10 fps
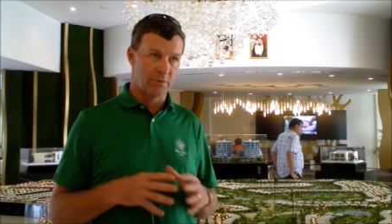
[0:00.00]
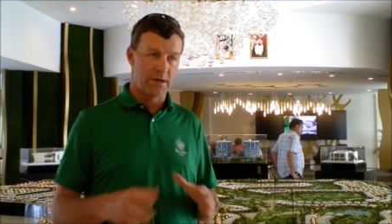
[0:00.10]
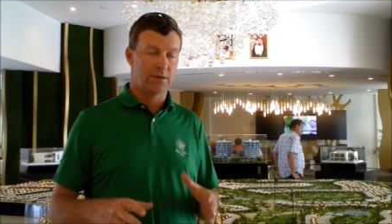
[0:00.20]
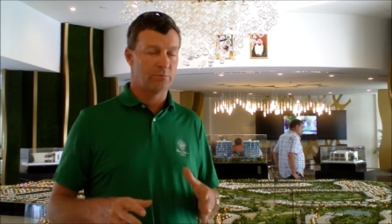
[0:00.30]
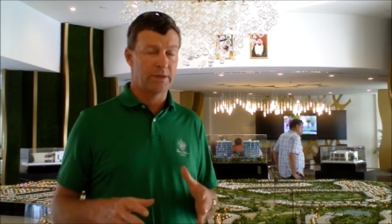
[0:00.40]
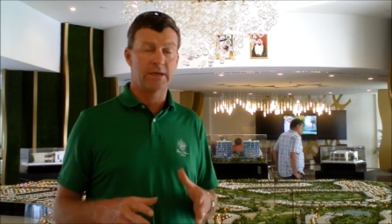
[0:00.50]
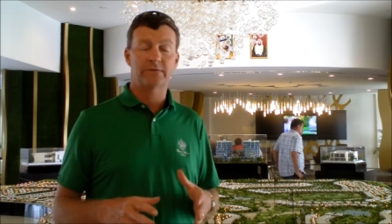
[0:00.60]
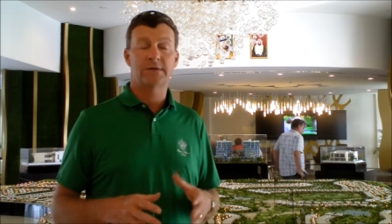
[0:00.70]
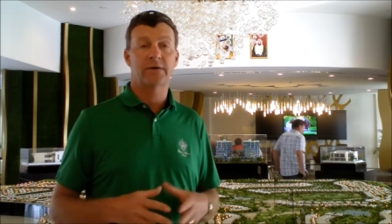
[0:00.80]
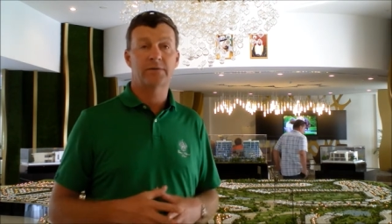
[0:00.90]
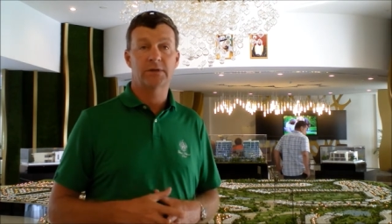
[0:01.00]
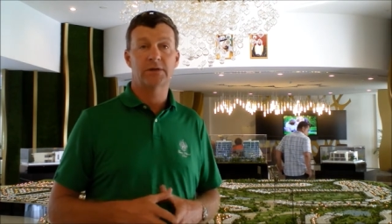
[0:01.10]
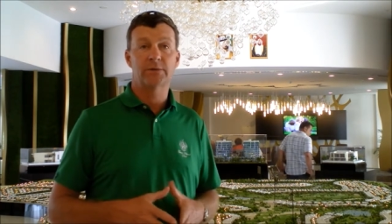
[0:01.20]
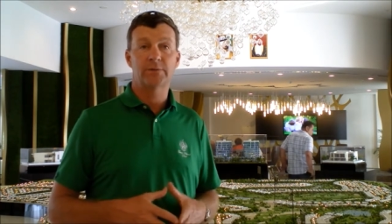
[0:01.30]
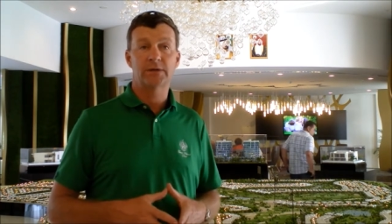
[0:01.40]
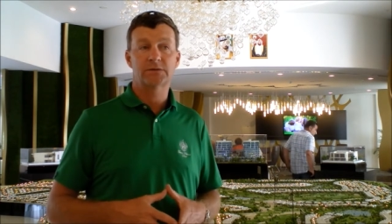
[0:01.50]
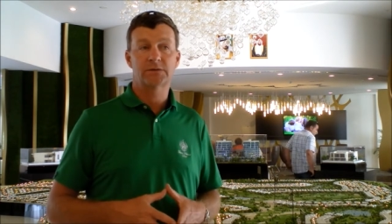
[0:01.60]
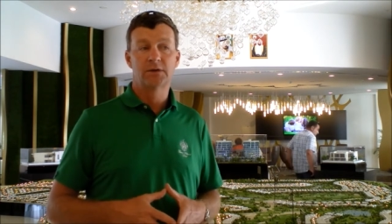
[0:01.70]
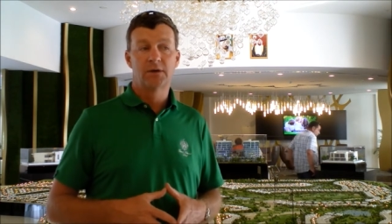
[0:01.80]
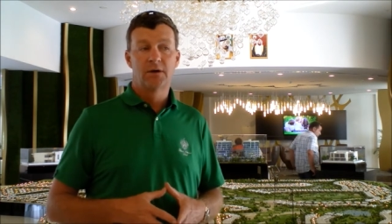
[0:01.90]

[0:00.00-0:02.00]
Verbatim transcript: ready in plenty of time for the Olympics.